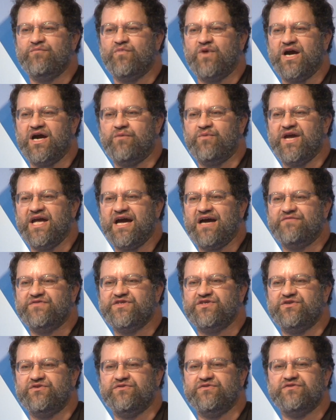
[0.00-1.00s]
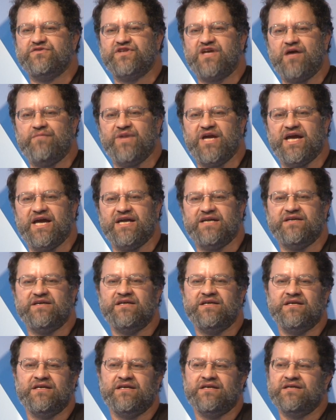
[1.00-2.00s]
where we have students come
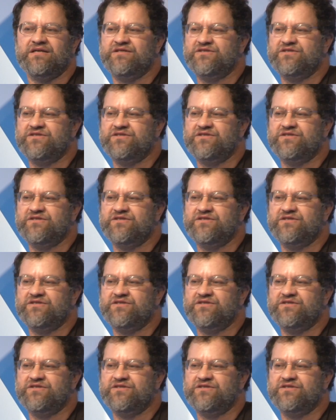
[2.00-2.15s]
in,